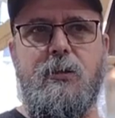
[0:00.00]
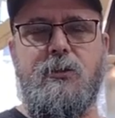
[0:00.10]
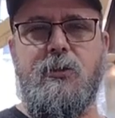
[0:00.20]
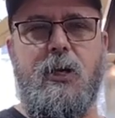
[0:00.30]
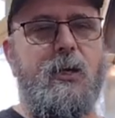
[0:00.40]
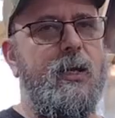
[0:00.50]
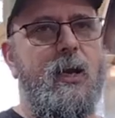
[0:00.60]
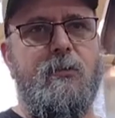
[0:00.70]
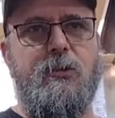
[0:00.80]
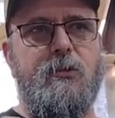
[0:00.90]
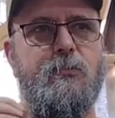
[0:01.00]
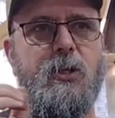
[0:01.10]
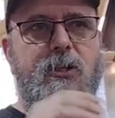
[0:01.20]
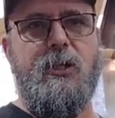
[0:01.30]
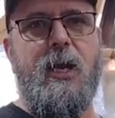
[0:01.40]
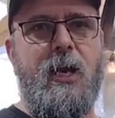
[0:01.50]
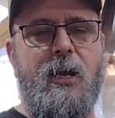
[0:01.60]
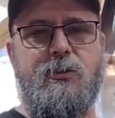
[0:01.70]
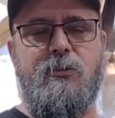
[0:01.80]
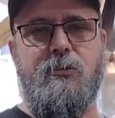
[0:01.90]
It's not going to have as much
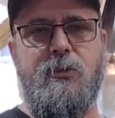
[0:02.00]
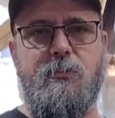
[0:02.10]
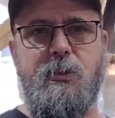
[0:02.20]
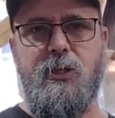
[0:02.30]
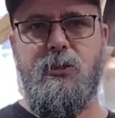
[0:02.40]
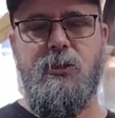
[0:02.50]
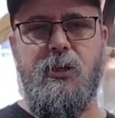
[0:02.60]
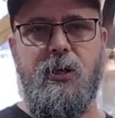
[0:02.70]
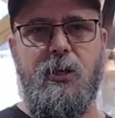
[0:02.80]
cast or as much